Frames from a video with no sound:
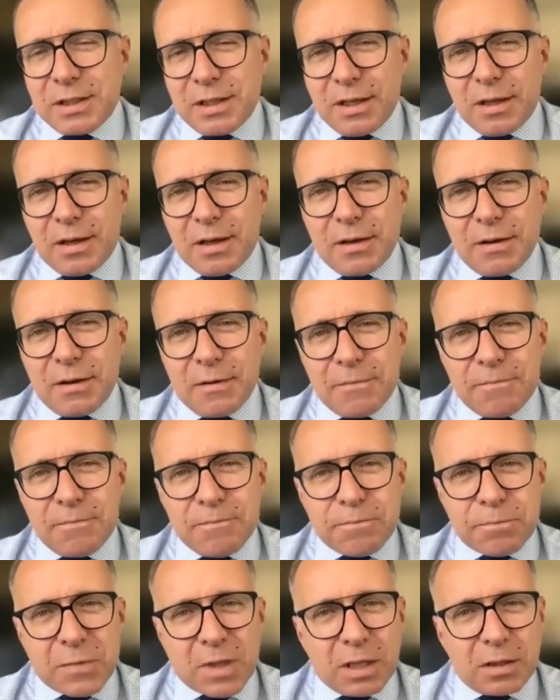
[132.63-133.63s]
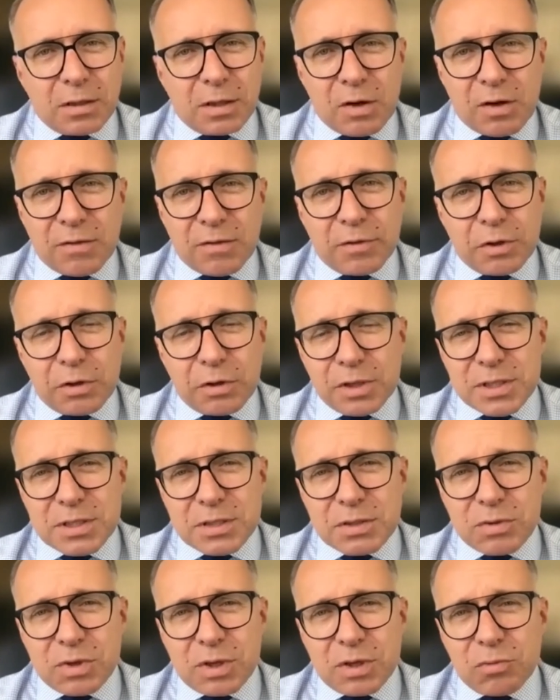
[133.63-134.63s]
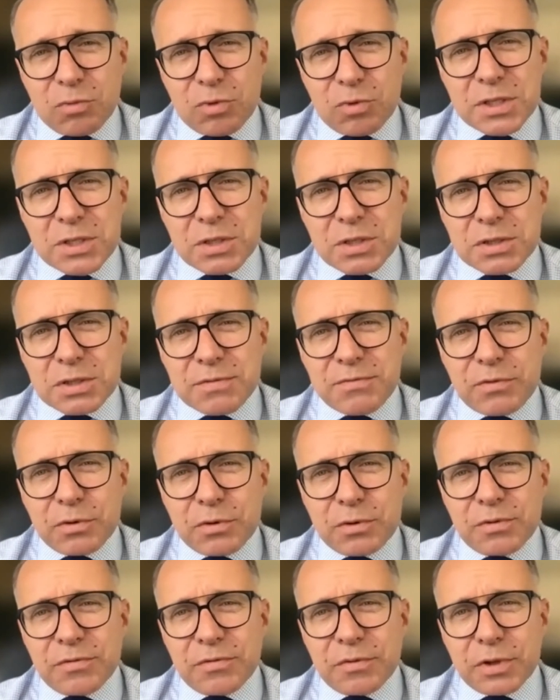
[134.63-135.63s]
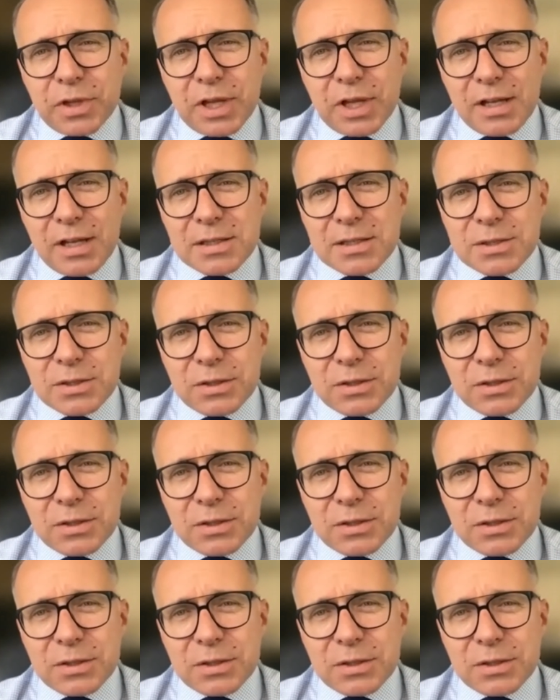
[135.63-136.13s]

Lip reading: And there are various reasons for that.